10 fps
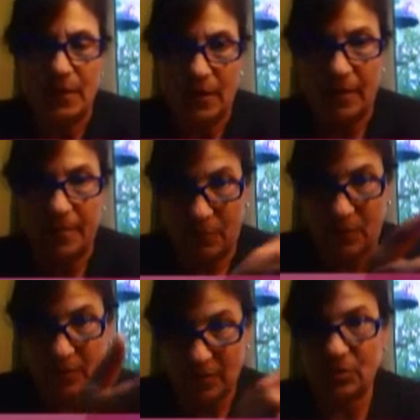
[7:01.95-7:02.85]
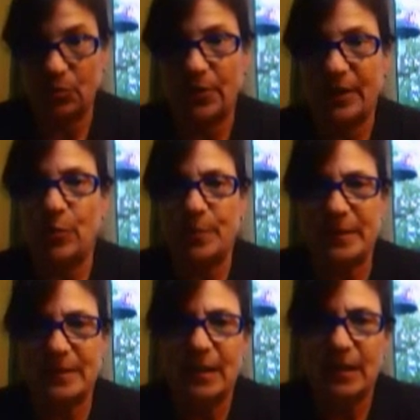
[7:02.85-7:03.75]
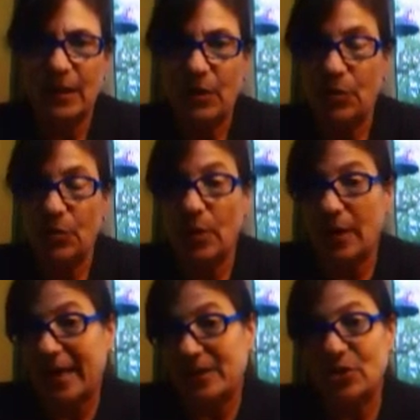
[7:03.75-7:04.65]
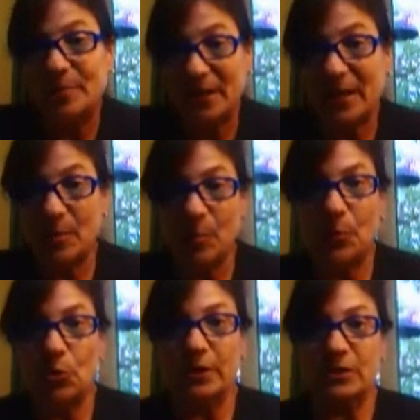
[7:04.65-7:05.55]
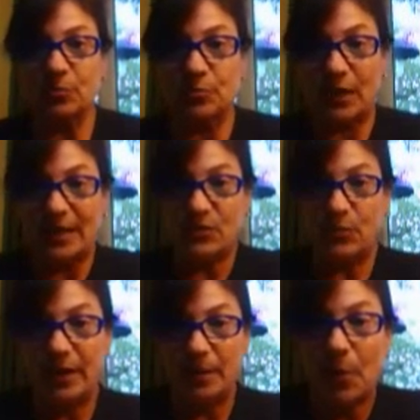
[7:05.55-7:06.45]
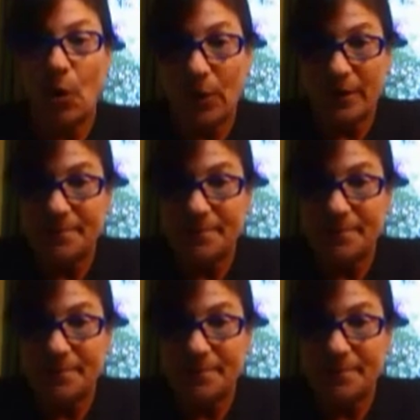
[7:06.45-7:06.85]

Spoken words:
when our story opens, who actually became a Pulitzer Prize-winning poet.